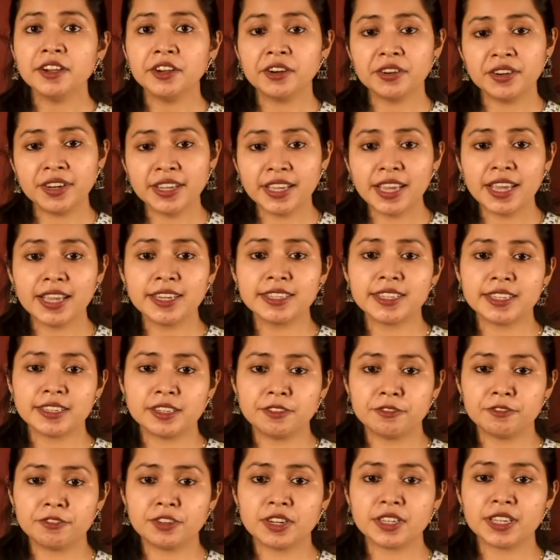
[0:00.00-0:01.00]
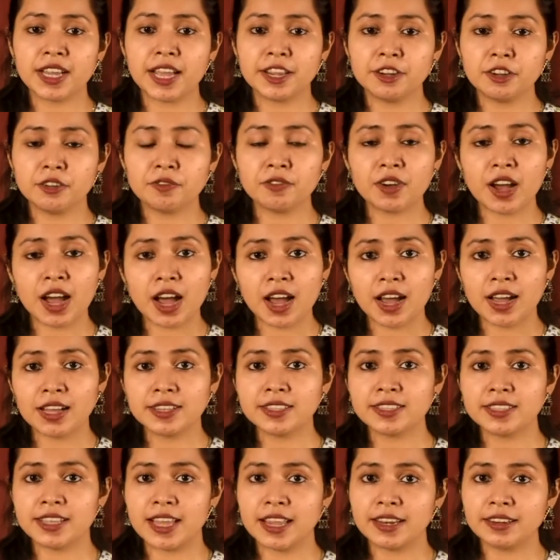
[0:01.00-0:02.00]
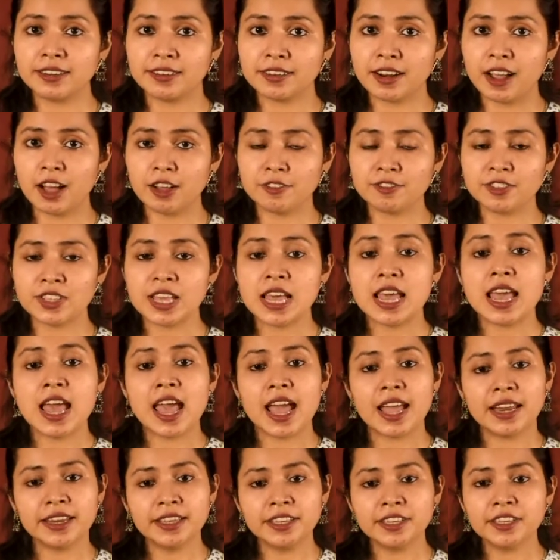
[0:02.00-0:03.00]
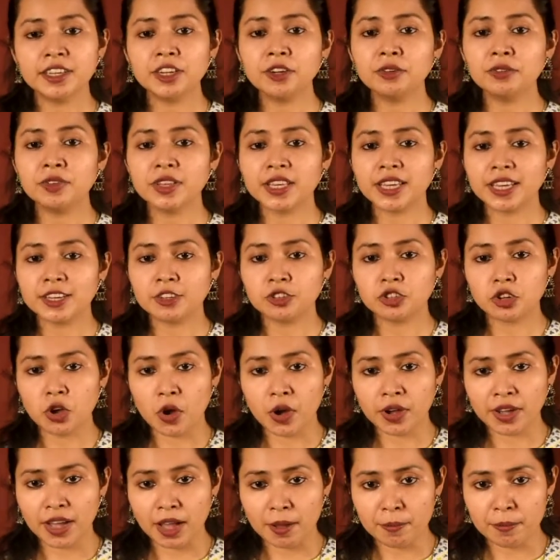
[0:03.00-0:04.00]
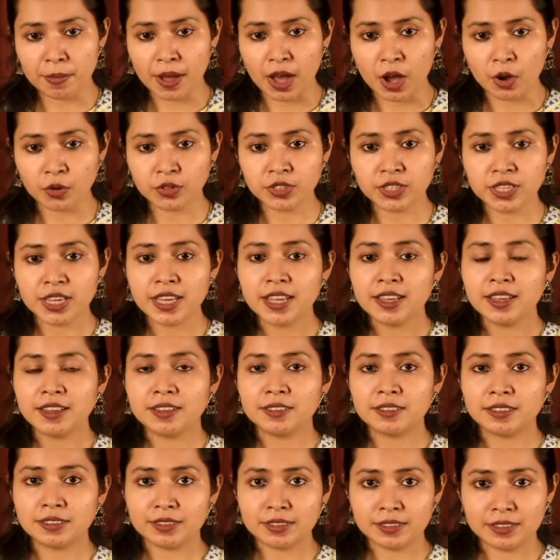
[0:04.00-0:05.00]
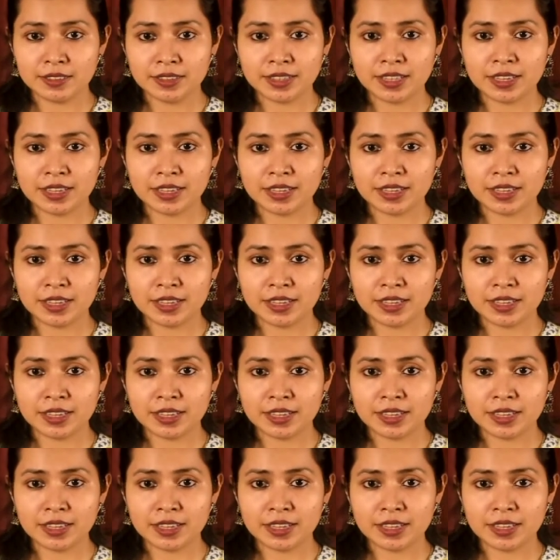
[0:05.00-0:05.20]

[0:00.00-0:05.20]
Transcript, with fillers: create different kind of arts and crafts and here we can talk about uh,